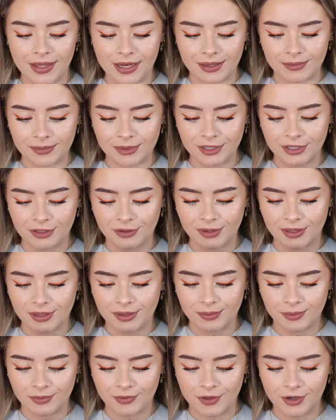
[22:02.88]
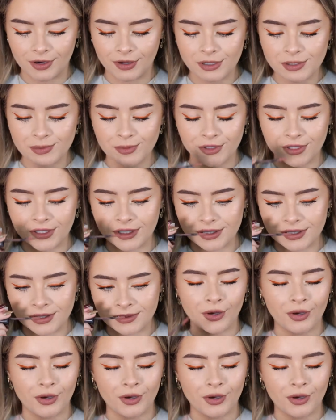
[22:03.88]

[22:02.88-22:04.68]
then I'm gonna go in with the NARS product.